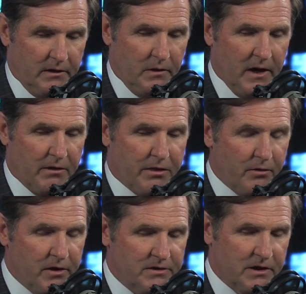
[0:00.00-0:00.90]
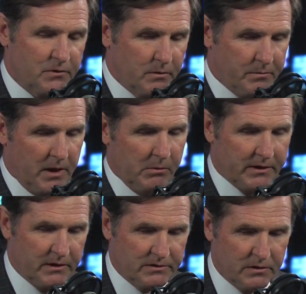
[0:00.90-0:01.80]
You had 36
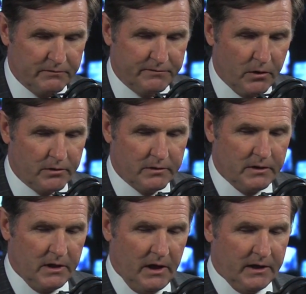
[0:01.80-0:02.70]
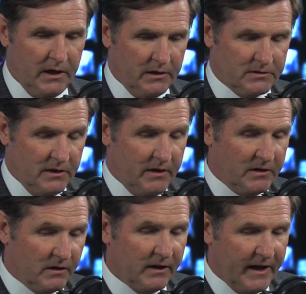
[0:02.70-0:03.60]
Republicans who voted against, and they
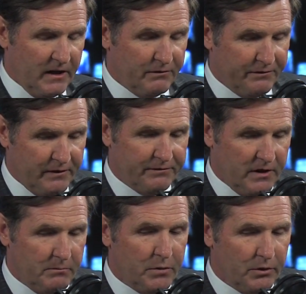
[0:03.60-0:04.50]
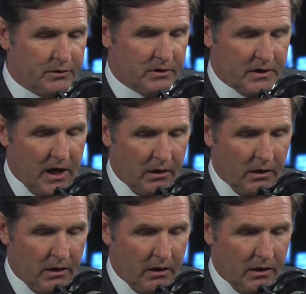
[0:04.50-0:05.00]
delayed $50 billion